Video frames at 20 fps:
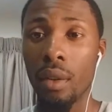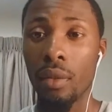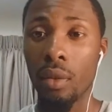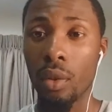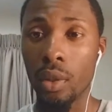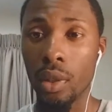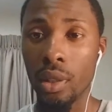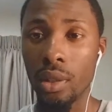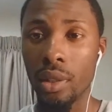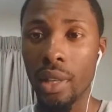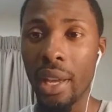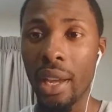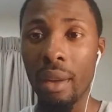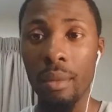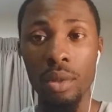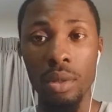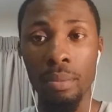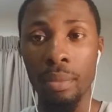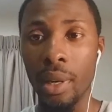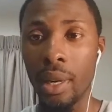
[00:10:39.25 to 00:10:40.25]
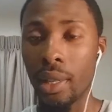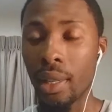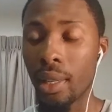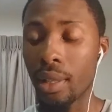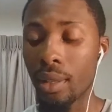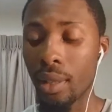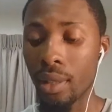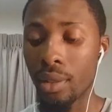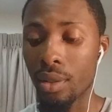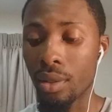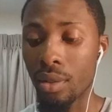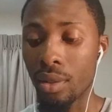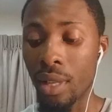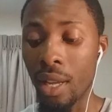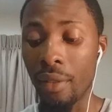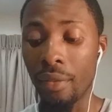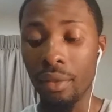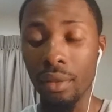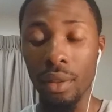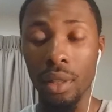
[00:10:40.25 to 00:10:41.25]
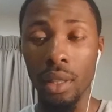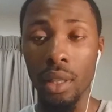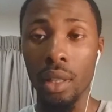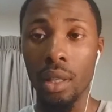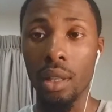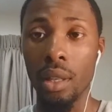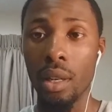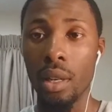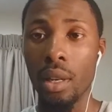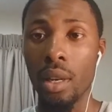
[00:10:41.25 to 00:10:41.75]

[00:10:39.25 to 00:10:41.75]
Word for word: for these games, but it's definitely